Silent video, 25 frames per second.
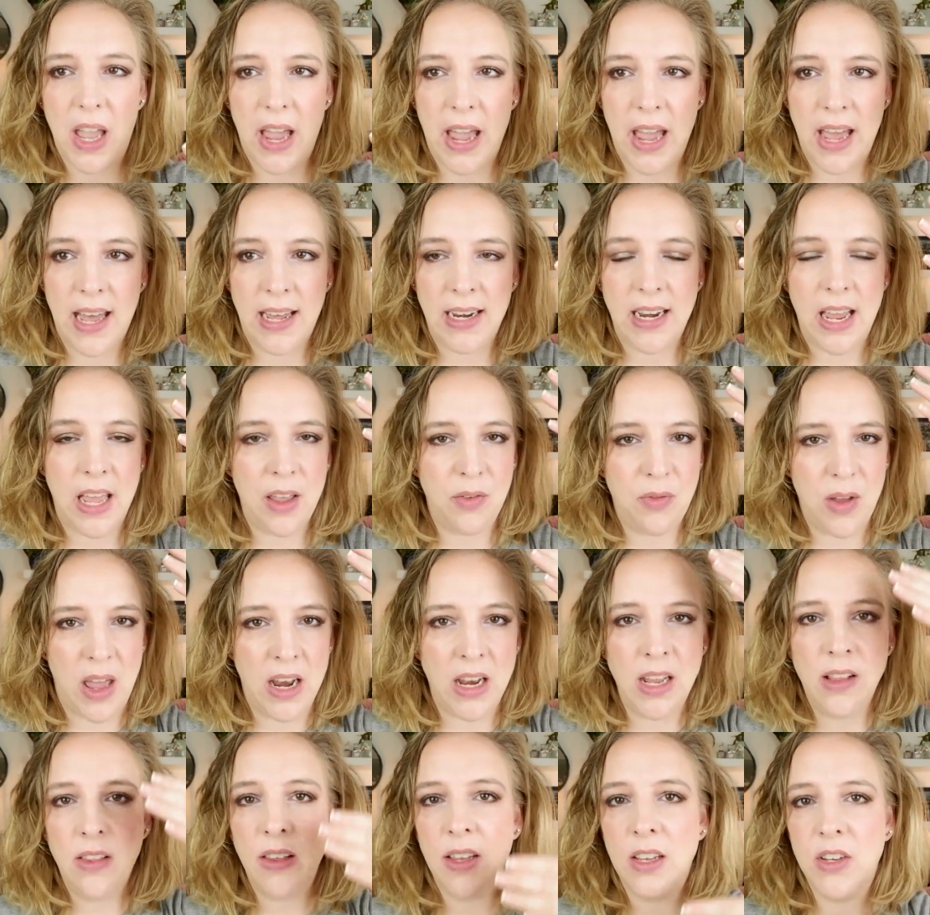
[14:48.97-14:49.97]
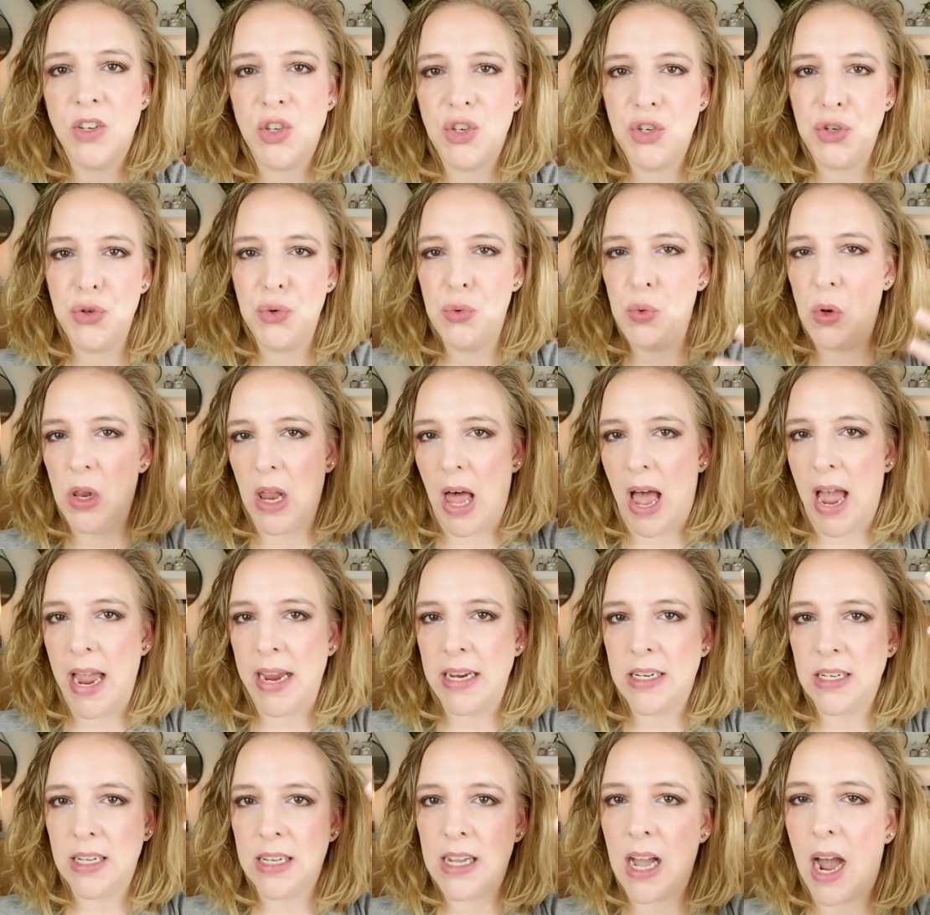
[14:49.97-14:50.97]
And if anything is too
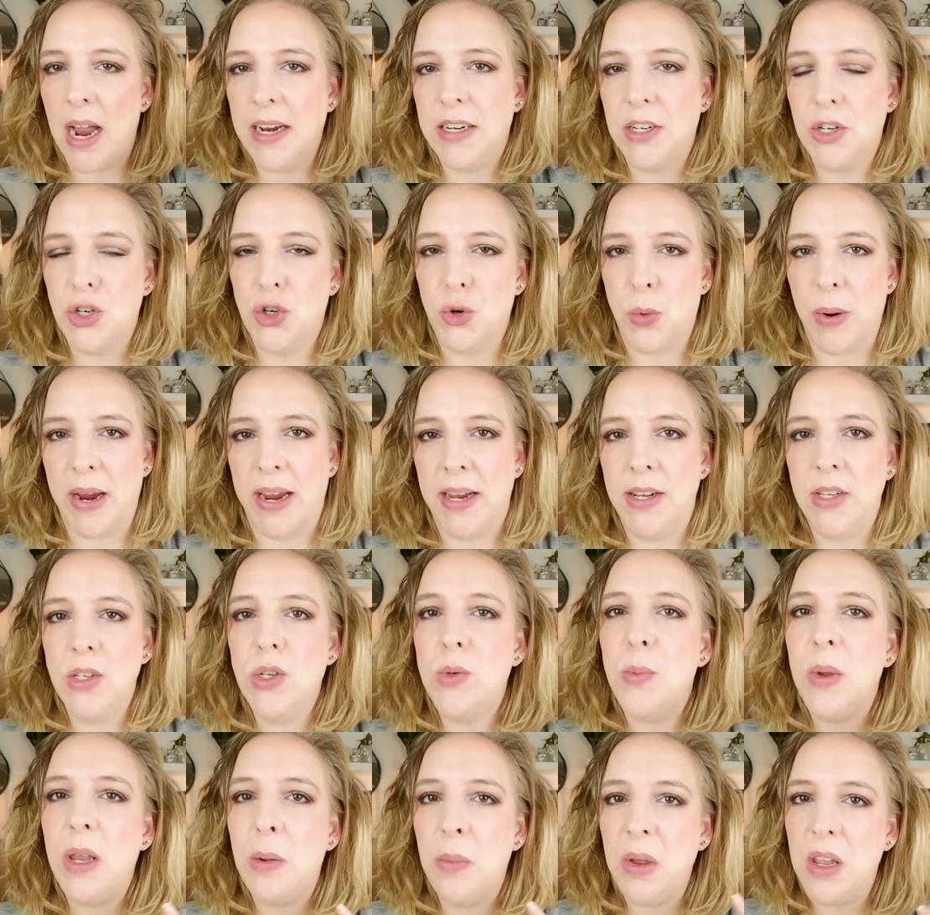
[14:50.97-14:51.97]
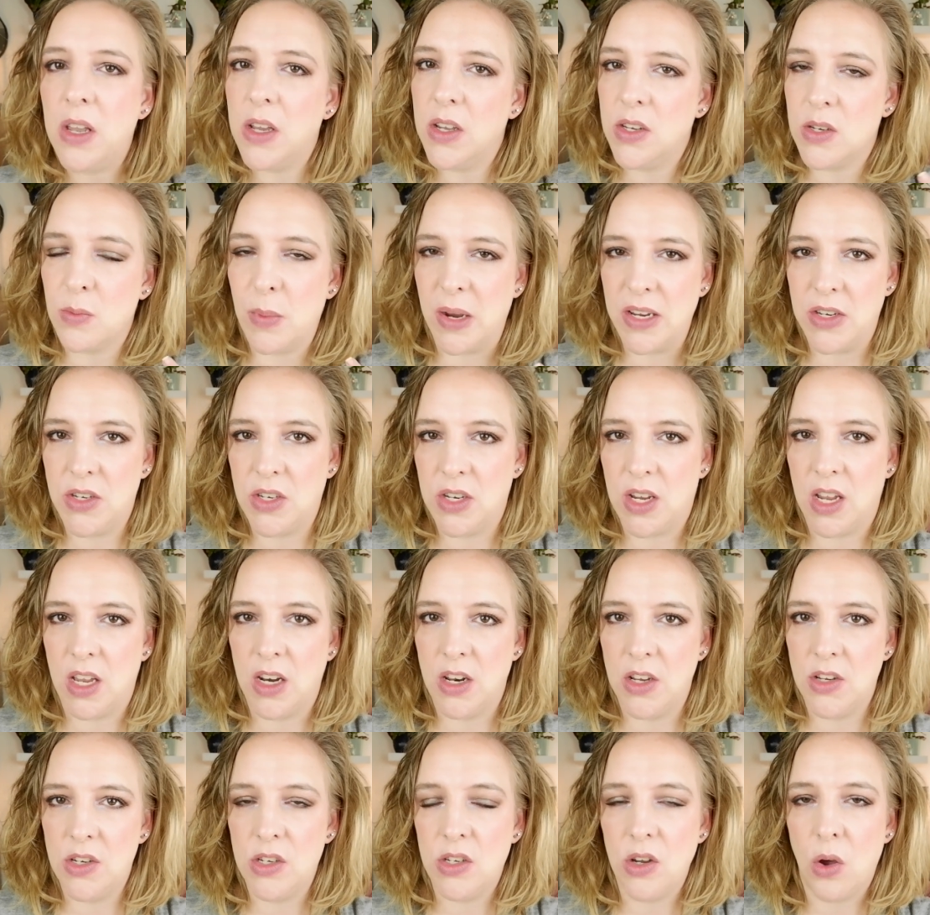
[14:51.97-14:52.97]
light, it kind of drains me because my
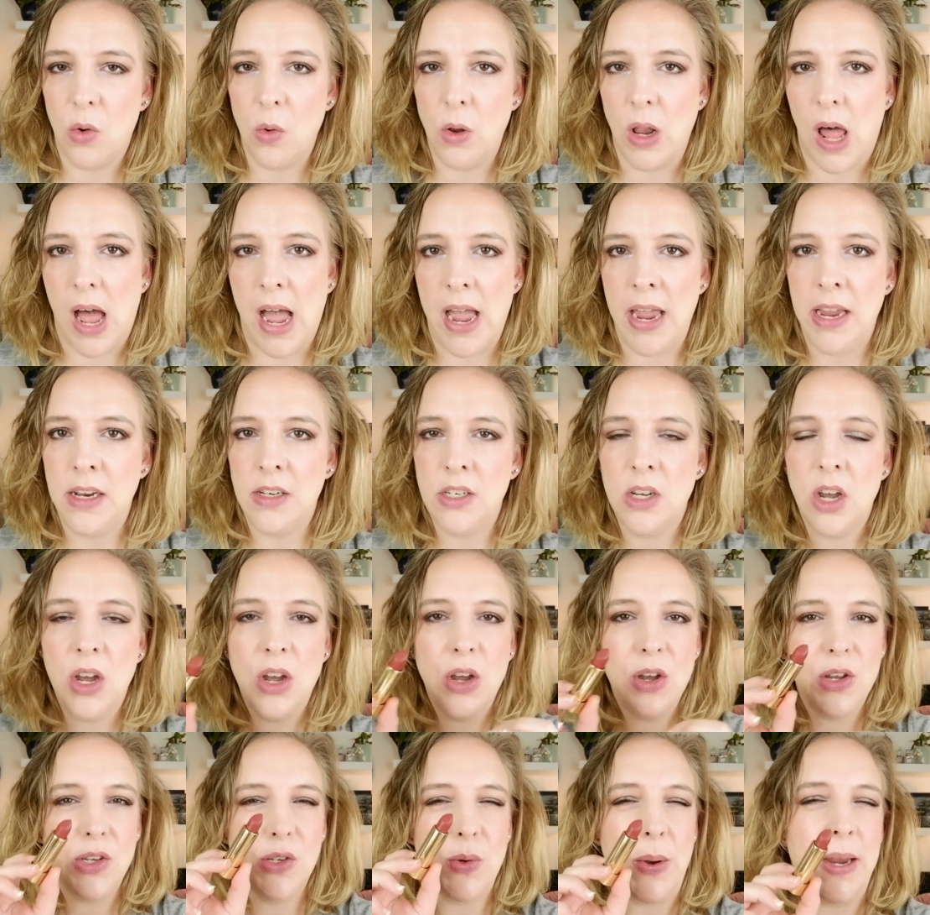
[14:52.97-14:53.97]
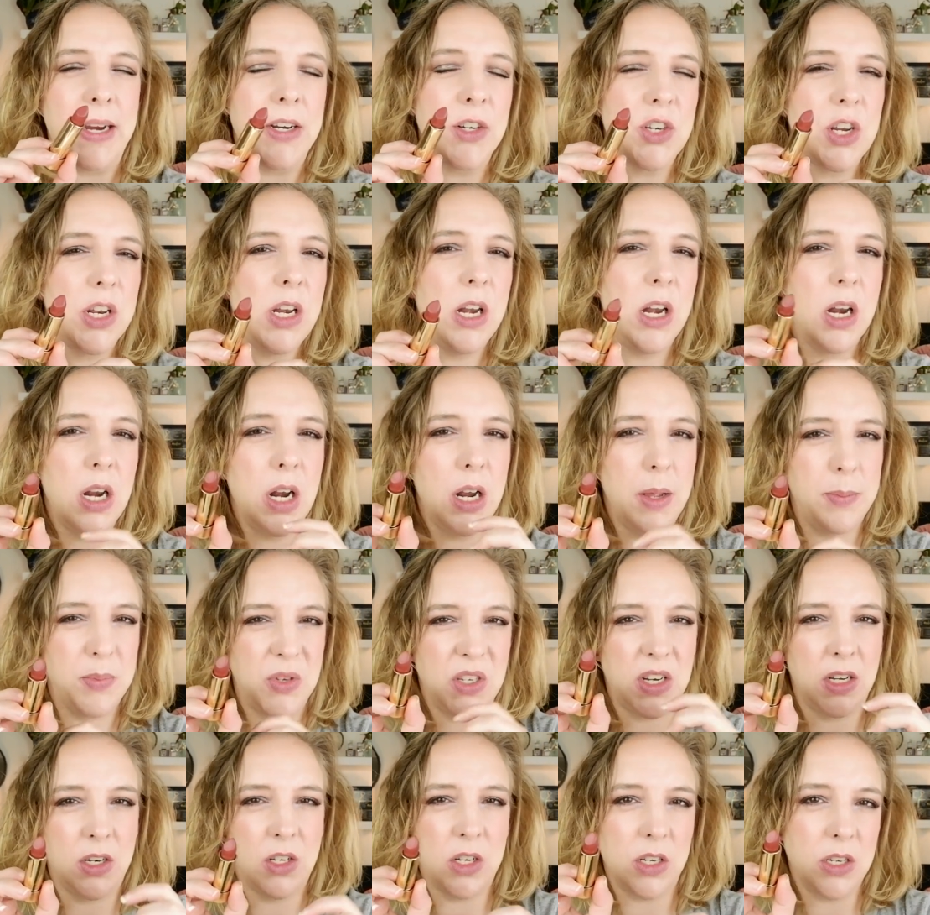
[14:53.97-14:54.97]
skin is so light. So I actually need a
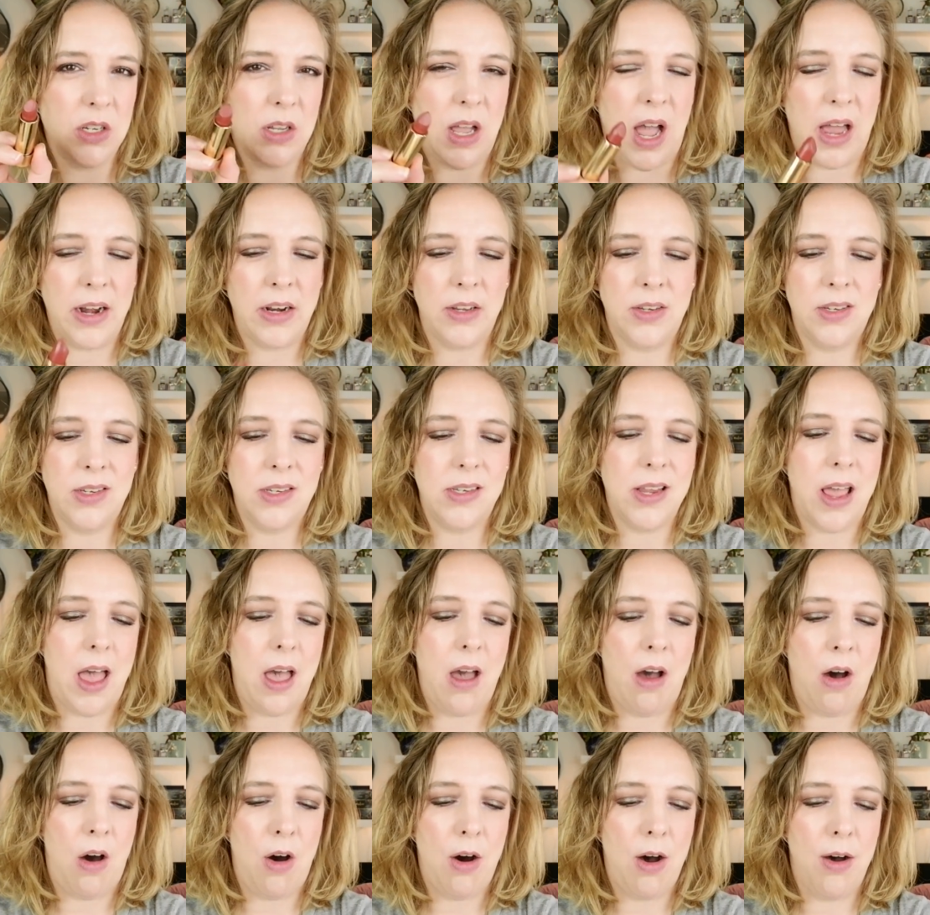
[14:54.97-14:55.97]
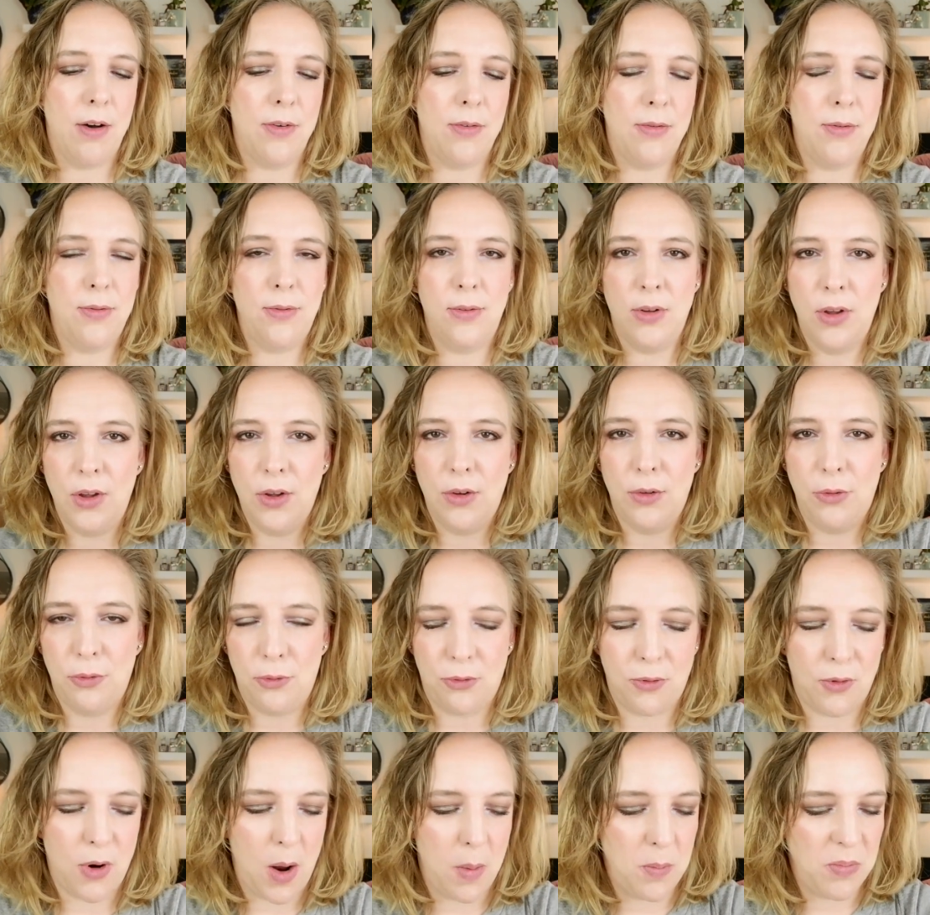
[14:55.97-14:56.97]
lipstick to kind of set off
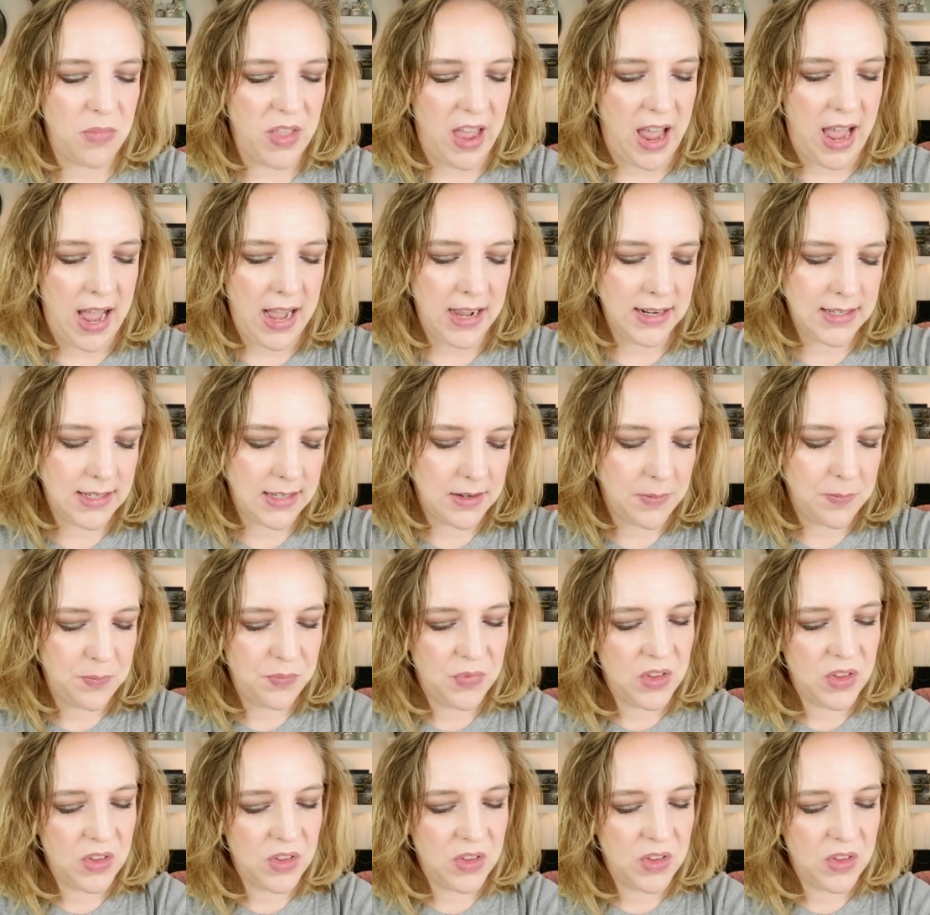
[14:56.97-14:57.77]
from that.